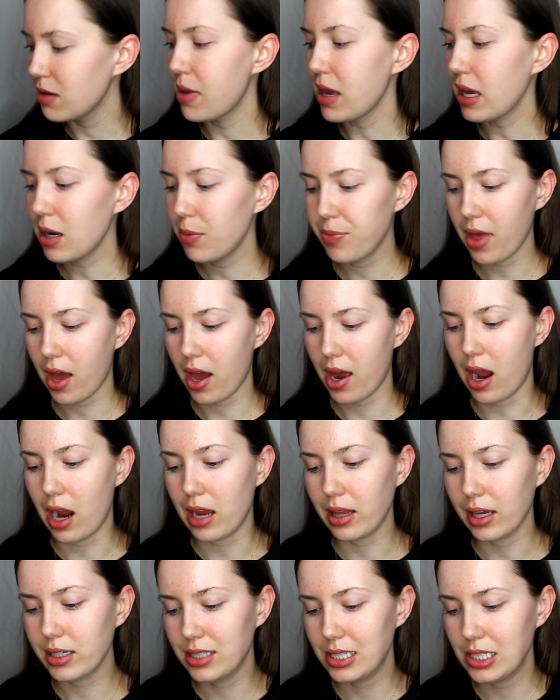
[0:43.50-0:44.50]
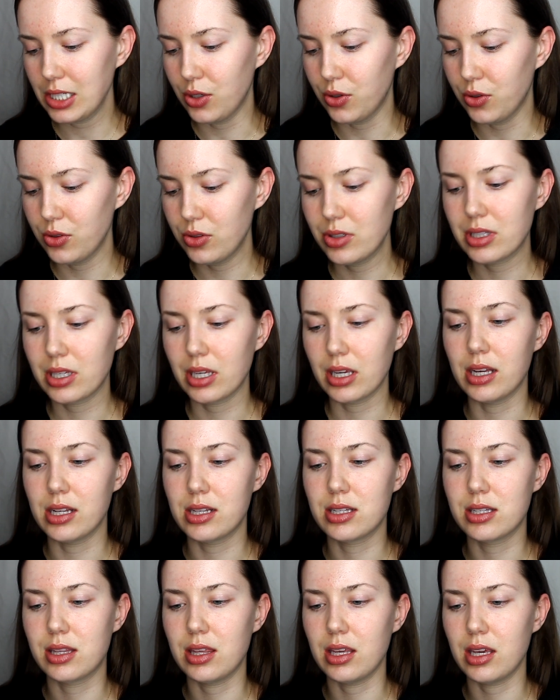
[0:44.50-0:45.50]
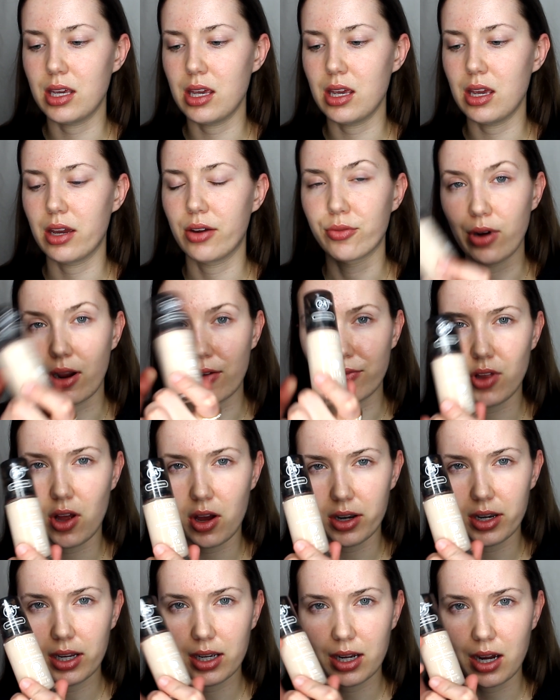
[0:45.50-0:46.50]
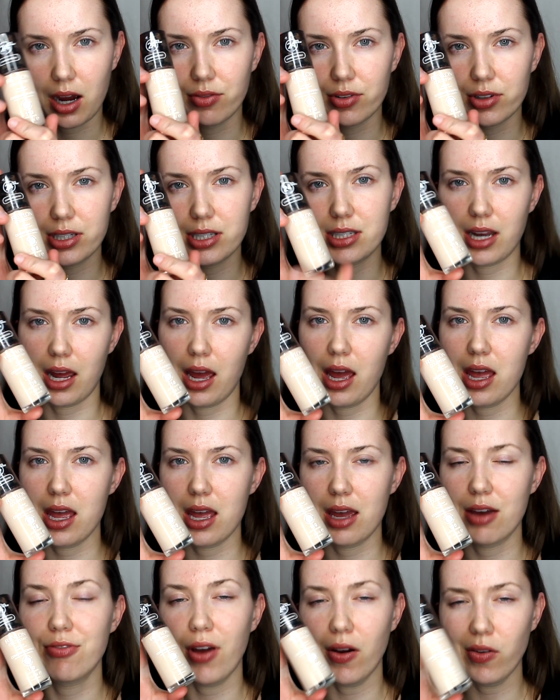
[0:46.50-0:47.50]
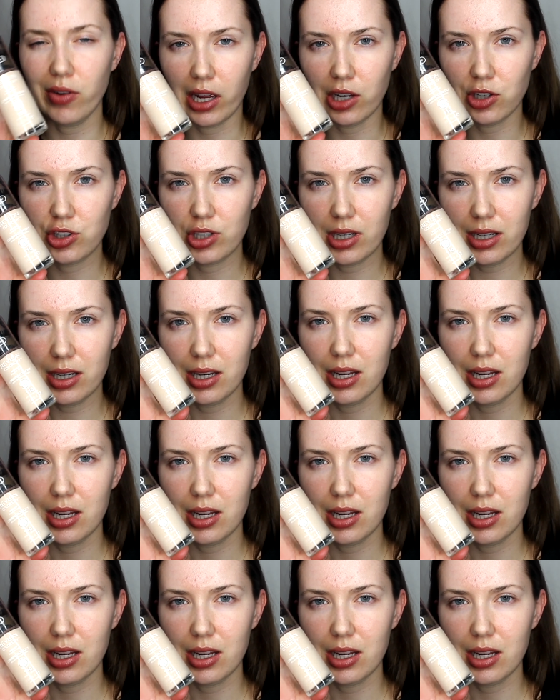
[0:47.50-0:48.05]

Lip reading: makeup that I like to use, it's the Revlon Cover Stay Foundation,